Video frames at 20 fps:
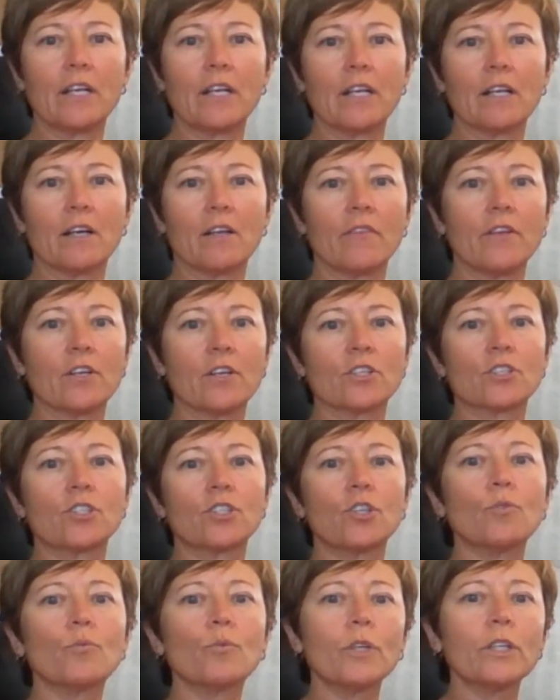on there. So
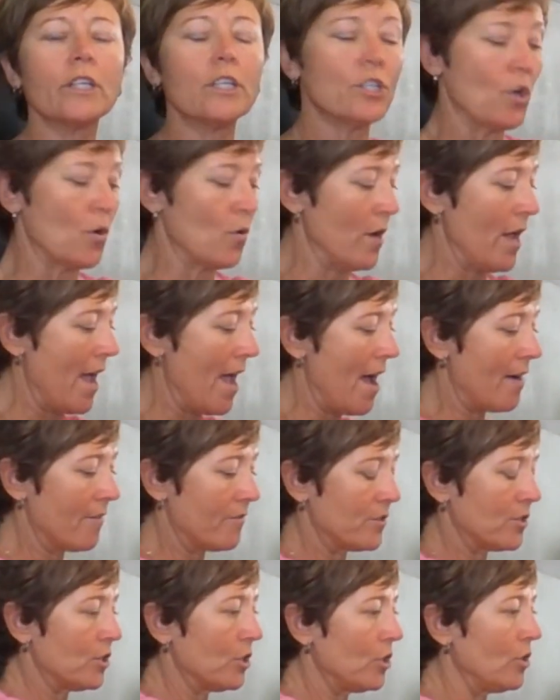you really don't have
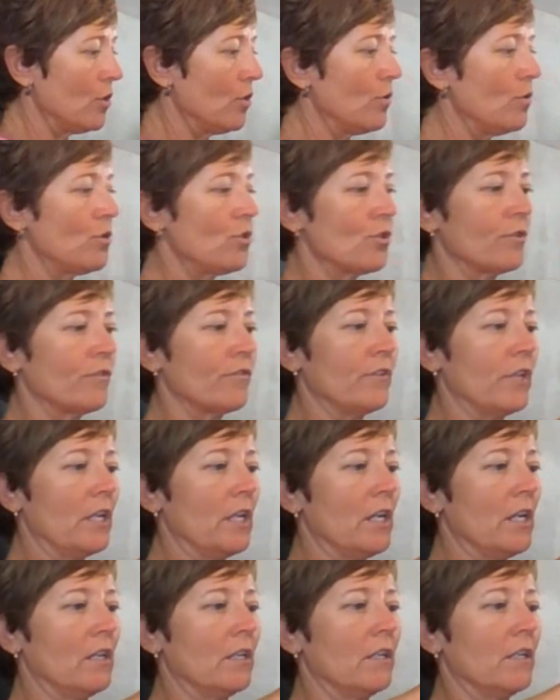to use your
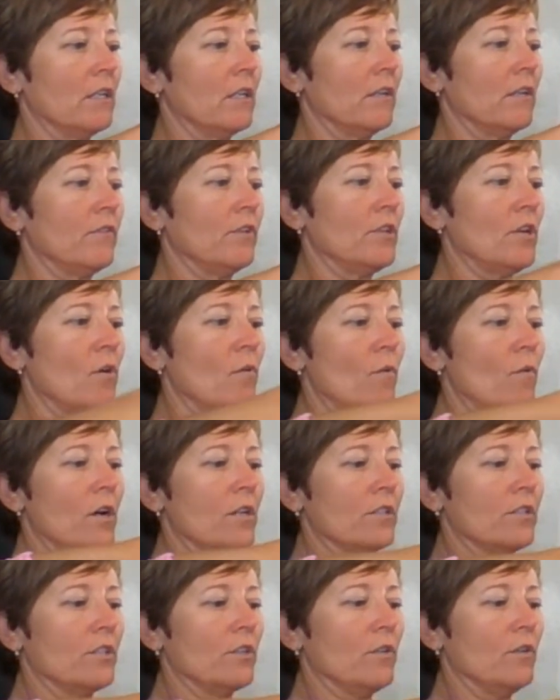fitting if you don't
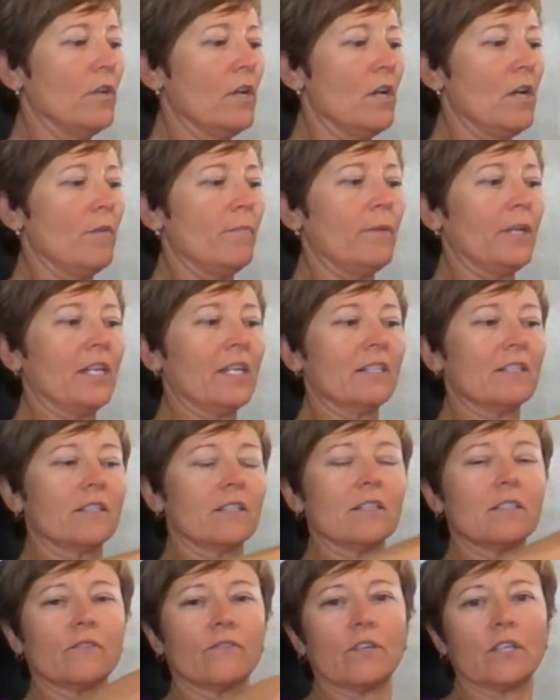want to, because
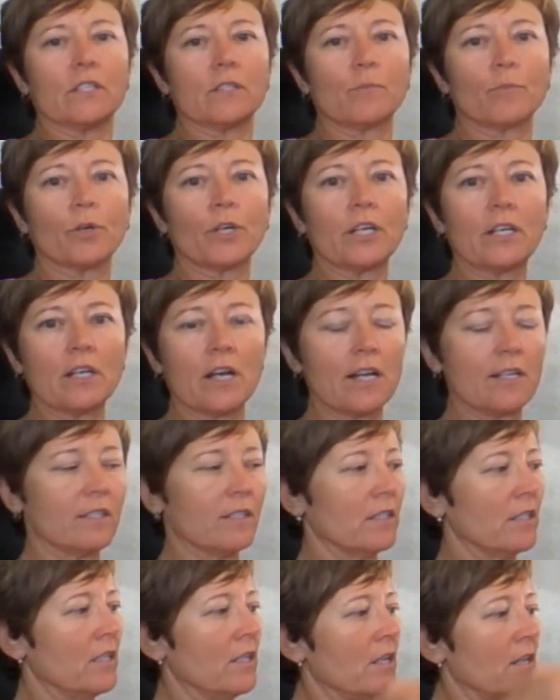this fits pretty
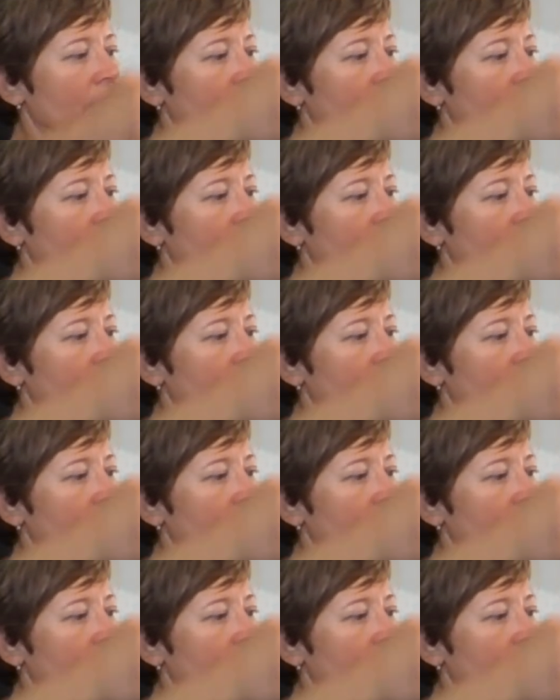nicely on